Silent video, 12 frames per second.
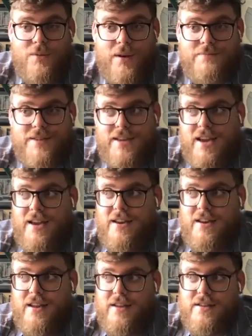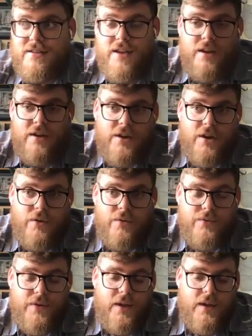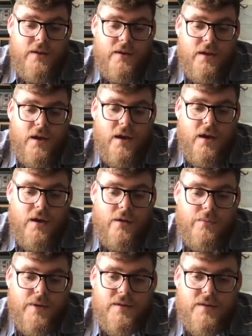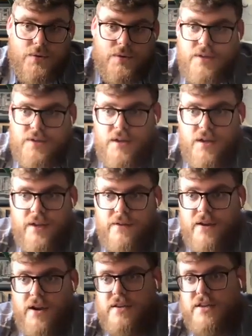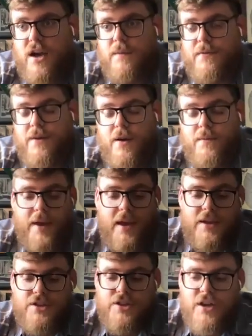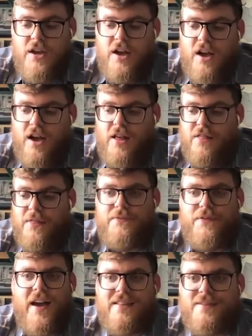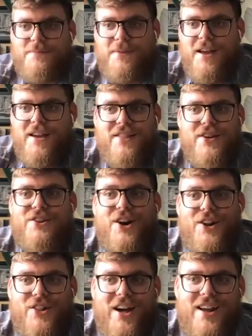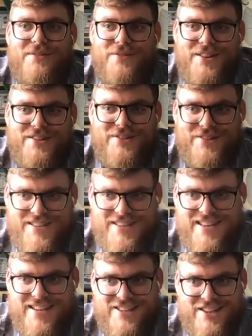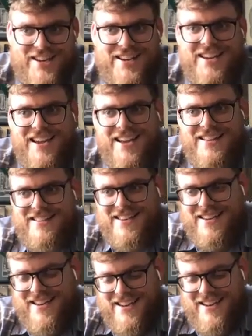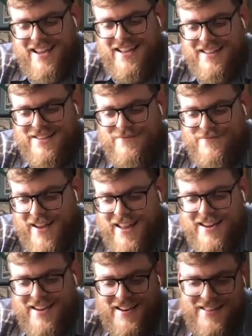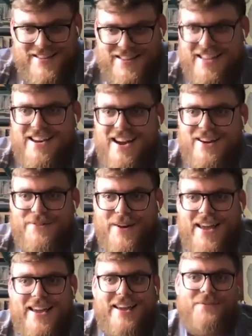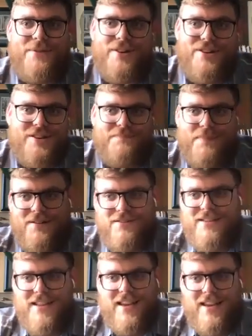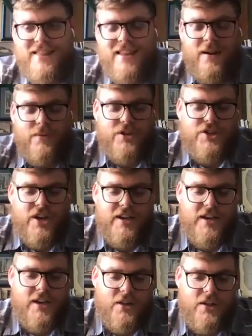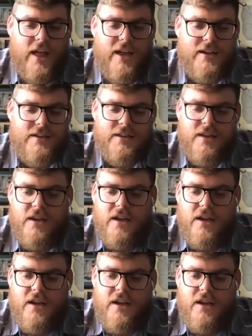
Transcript: website is under COVID resources on the very top of our page. The vast, there are a lot of resources that Jenny has vetted and sent our way, and we're just posting it there. We're trying to collect